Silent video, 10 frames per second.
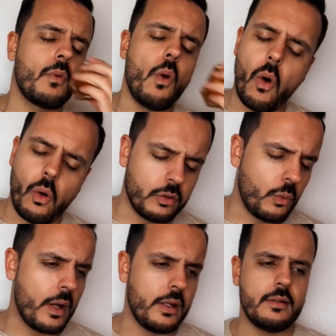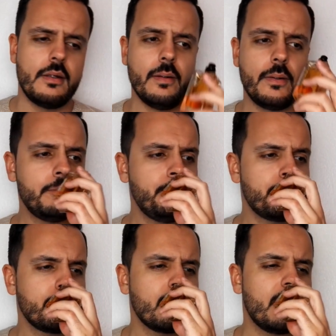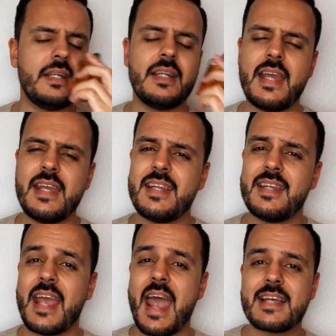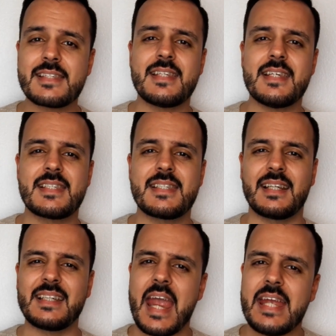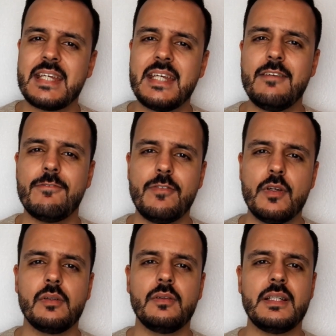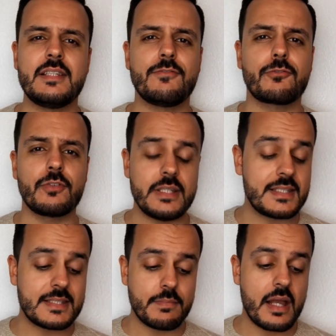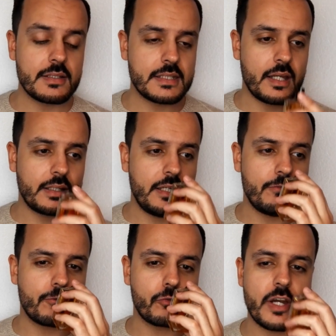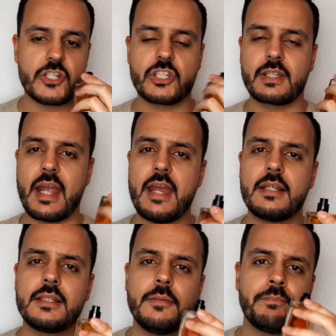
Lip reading: all the way. It has this cakey feel. It smells like a fresh cake.